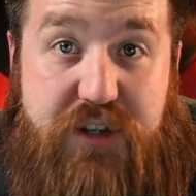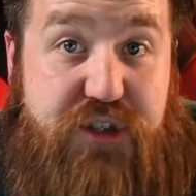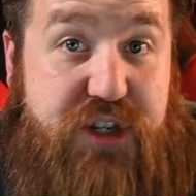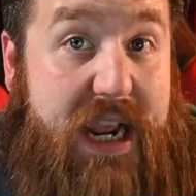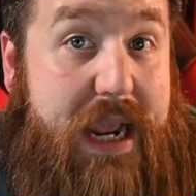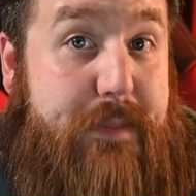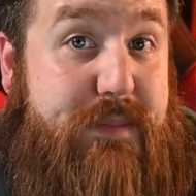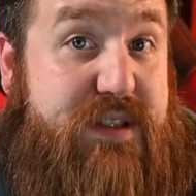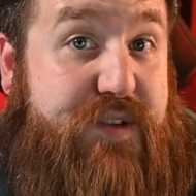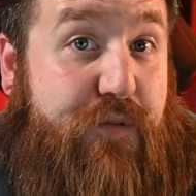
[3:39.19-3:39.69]

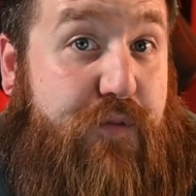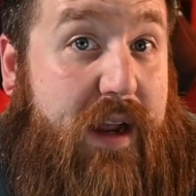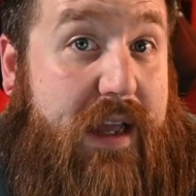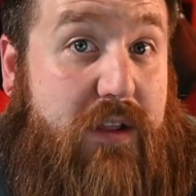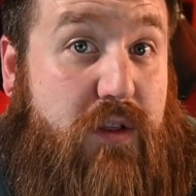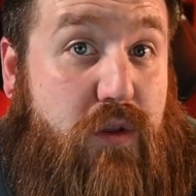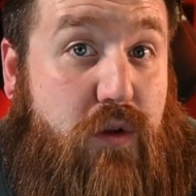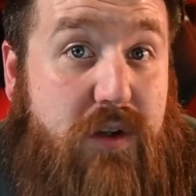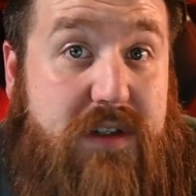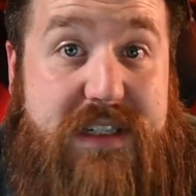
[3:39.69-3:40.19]
James'
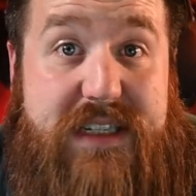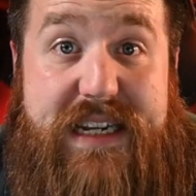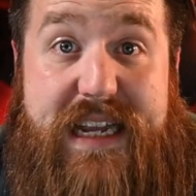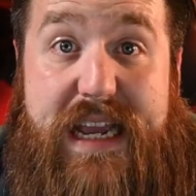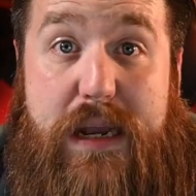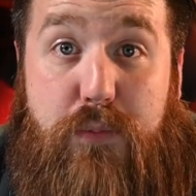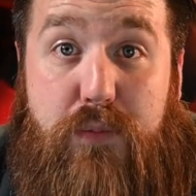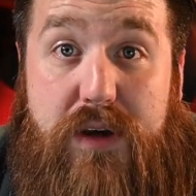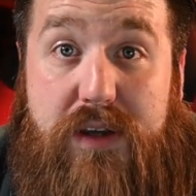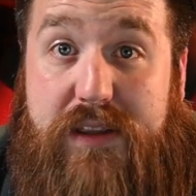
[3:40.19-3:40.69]
friend looked at
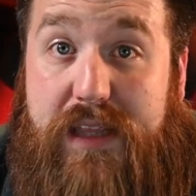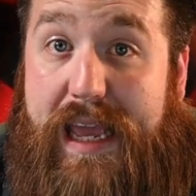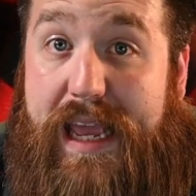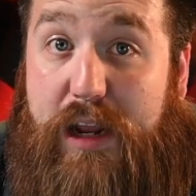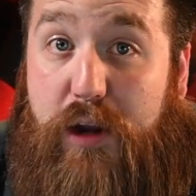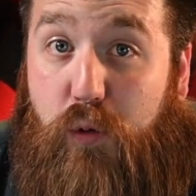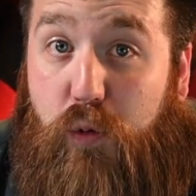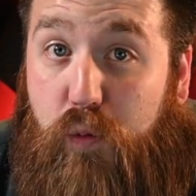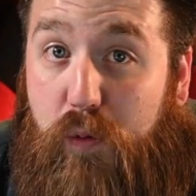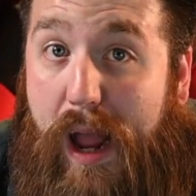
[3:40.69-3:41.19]
him with
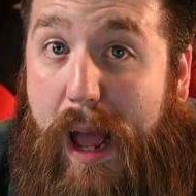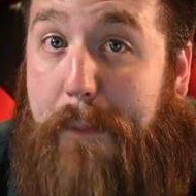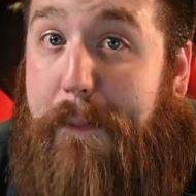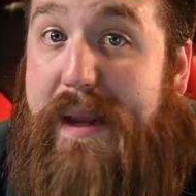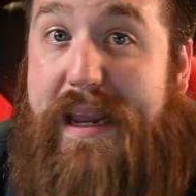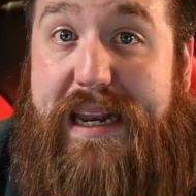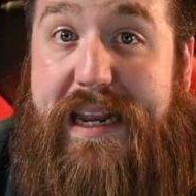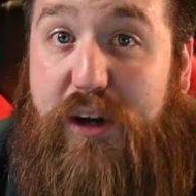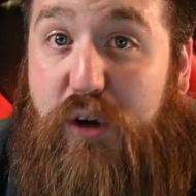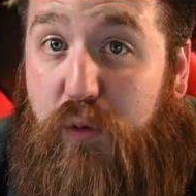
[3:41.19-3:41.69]
a
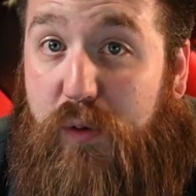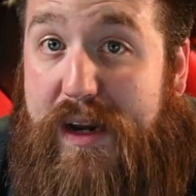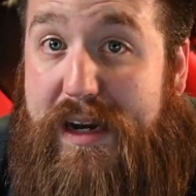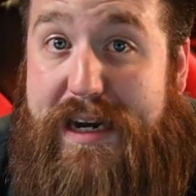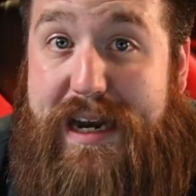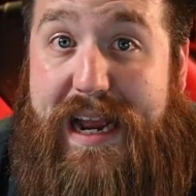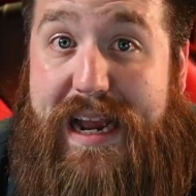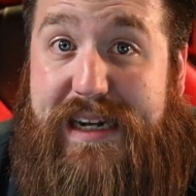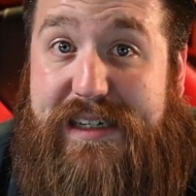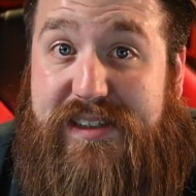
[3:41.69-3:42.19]
crap-eating grin
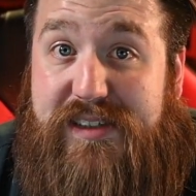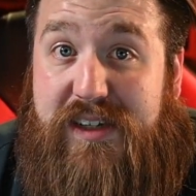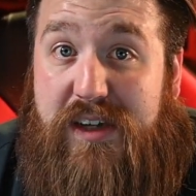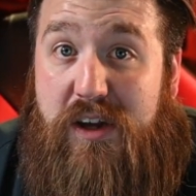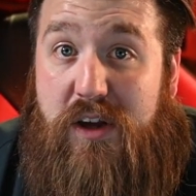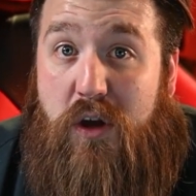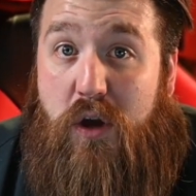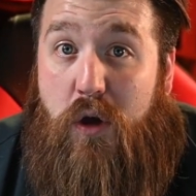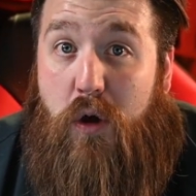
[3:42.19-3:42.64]
and asked,